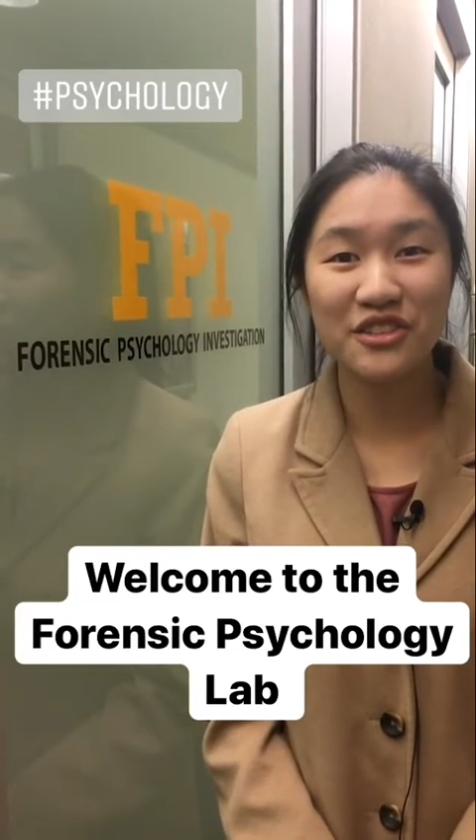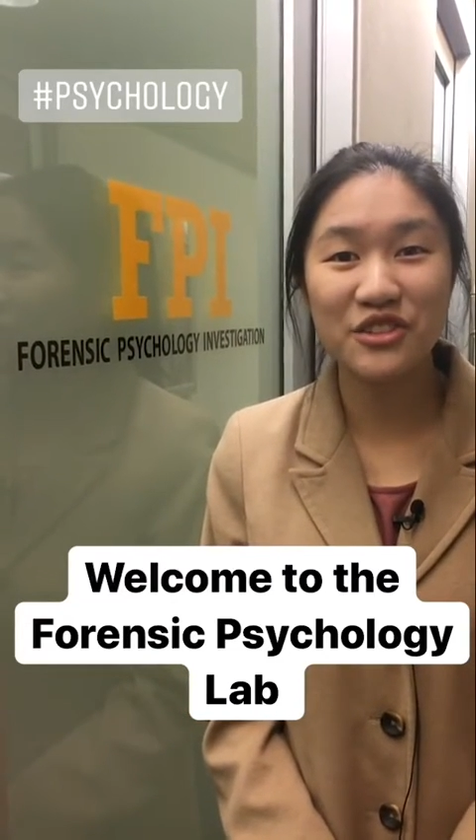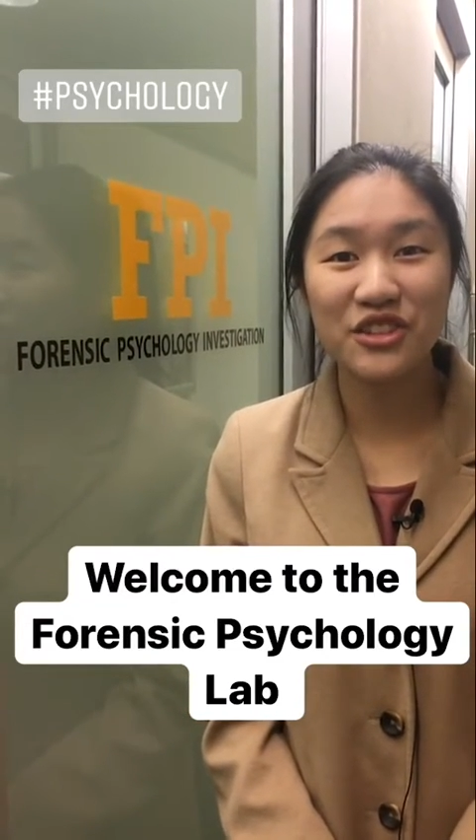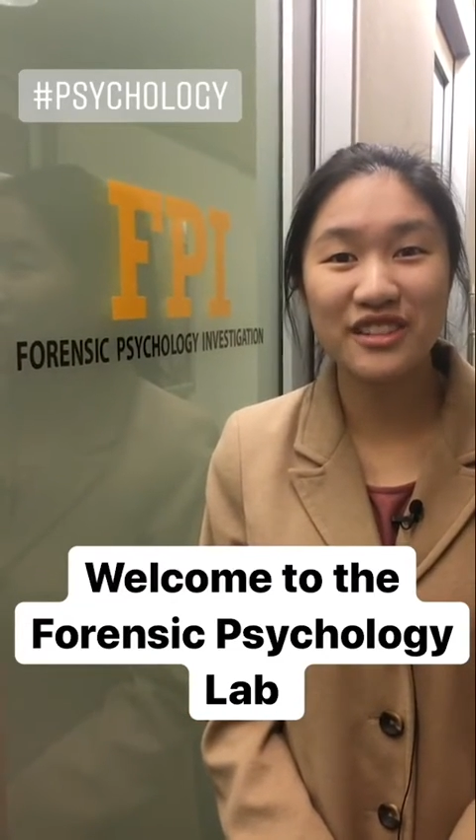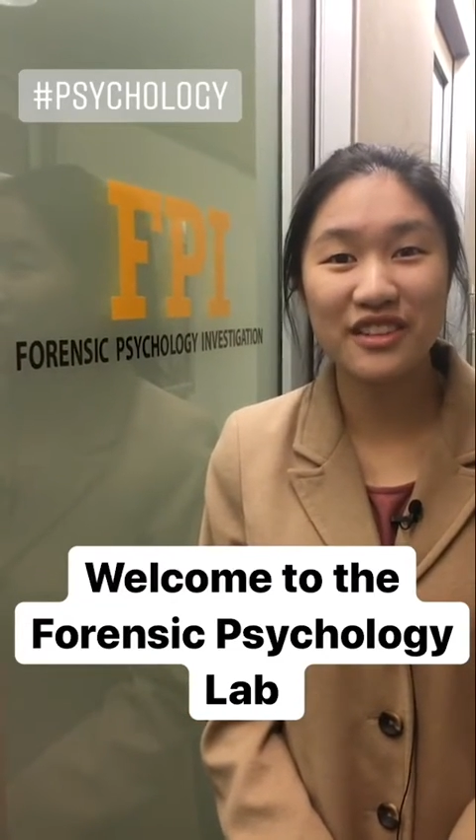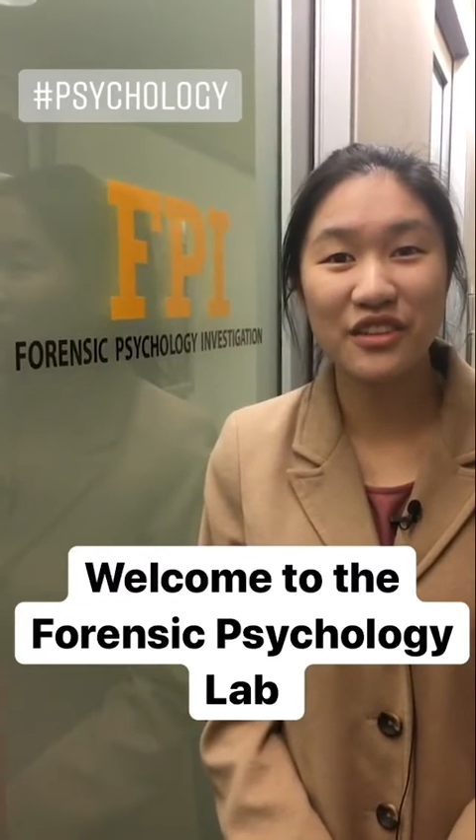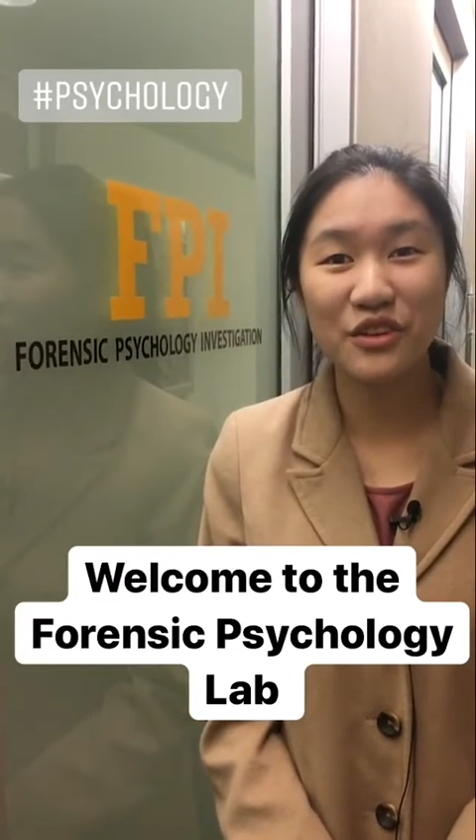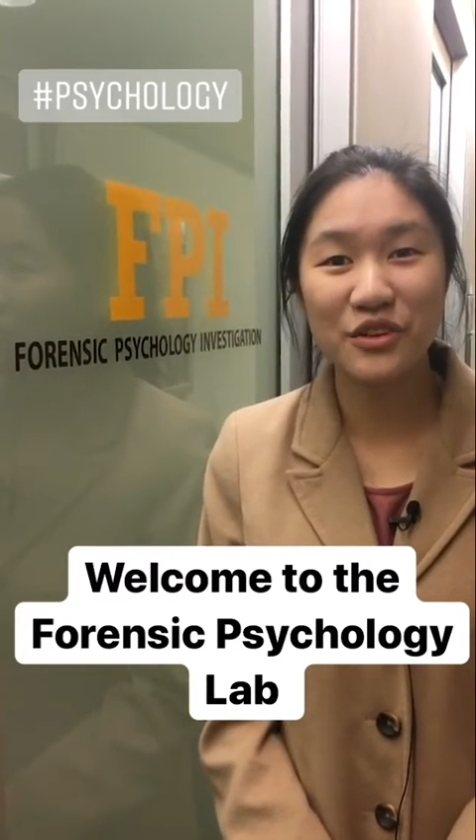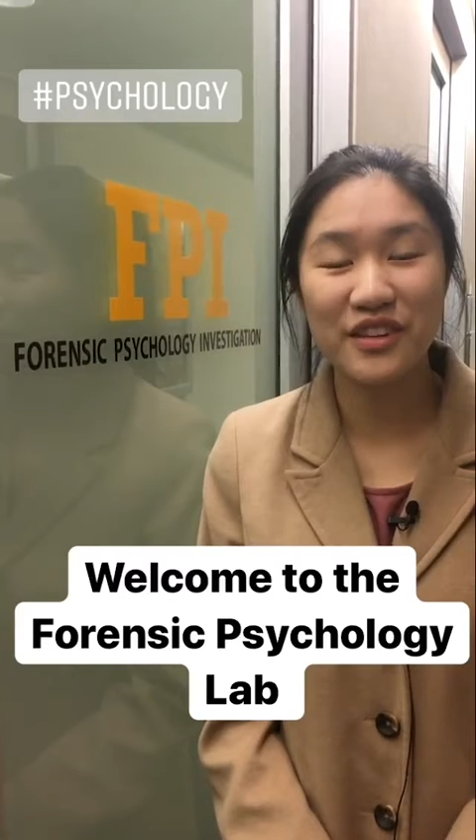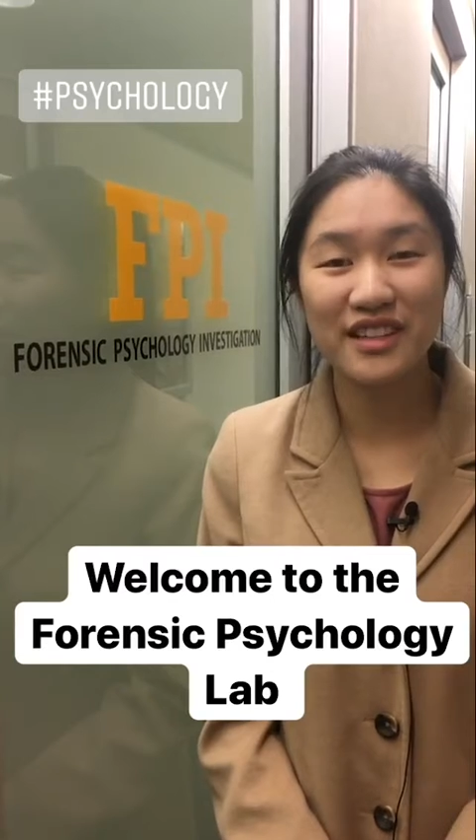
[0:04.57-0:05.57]
students at the
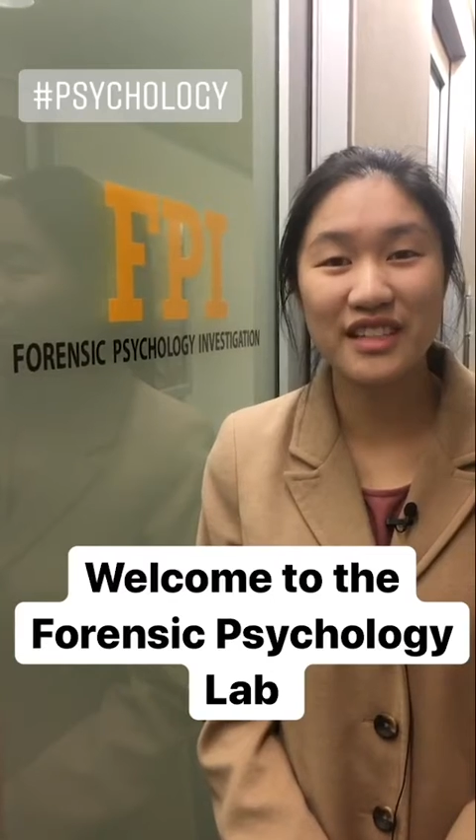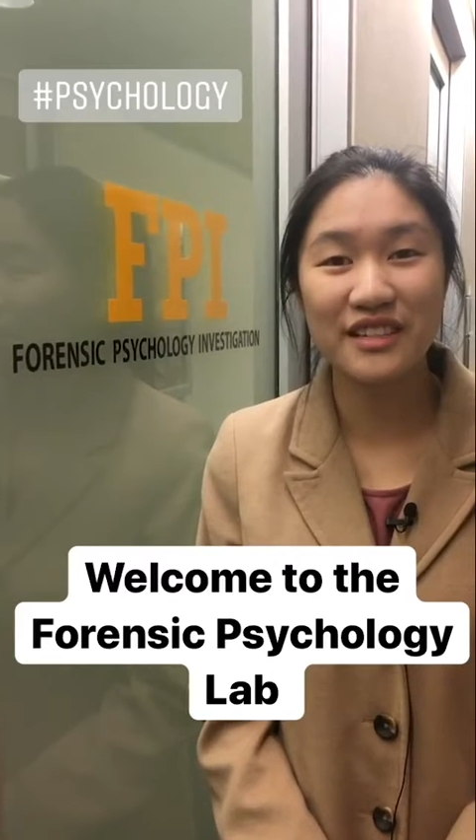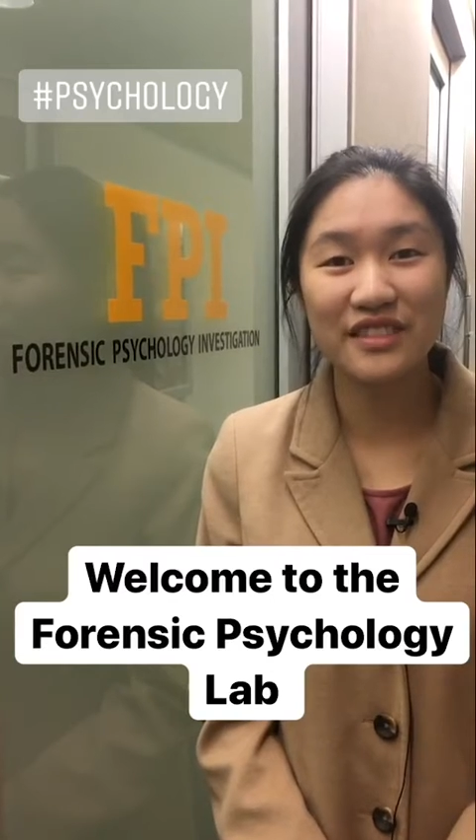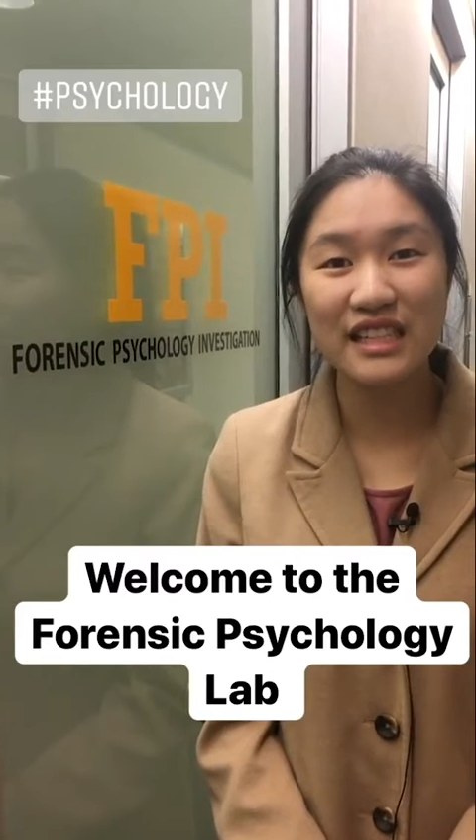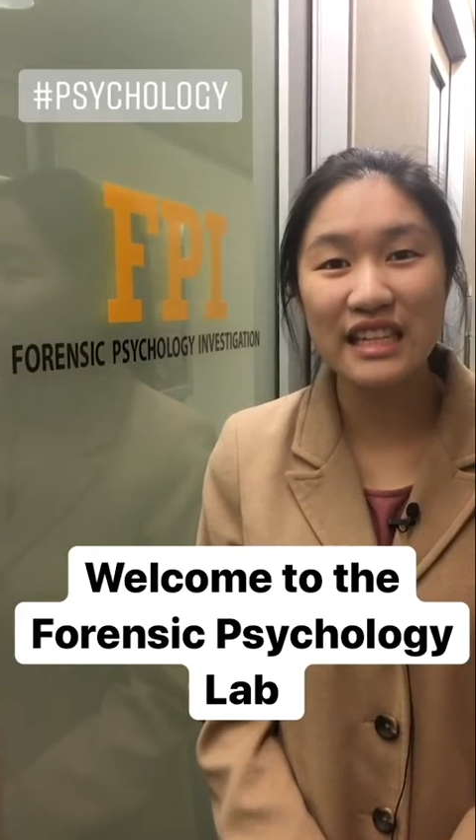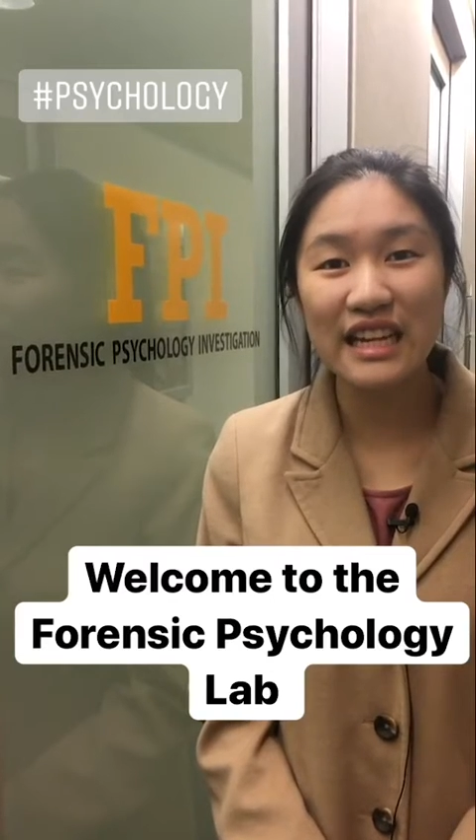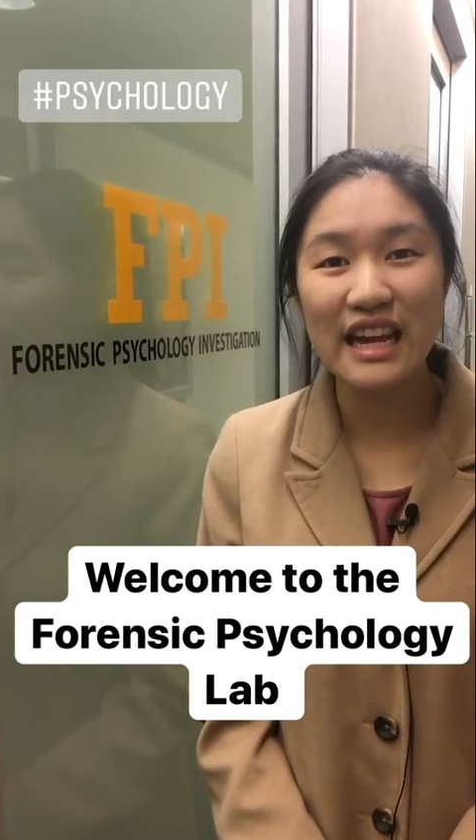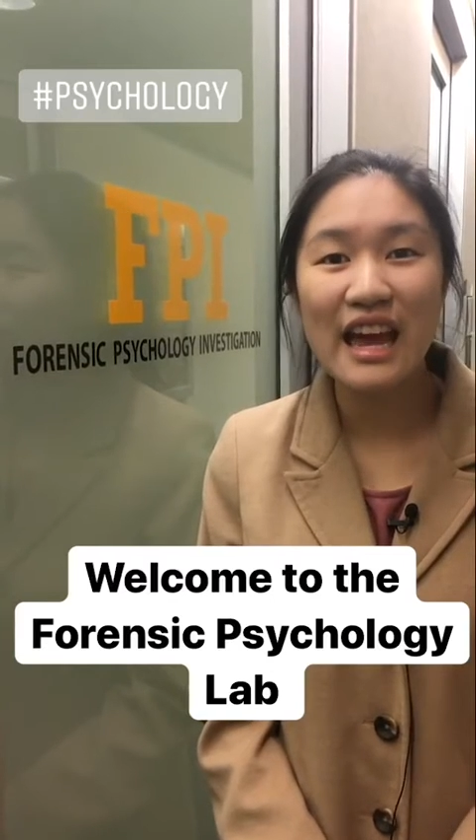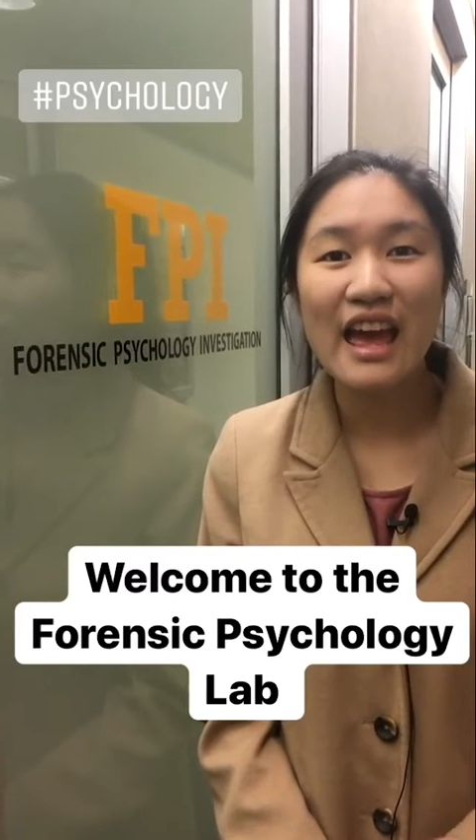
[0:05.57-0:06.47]
University of Sydney,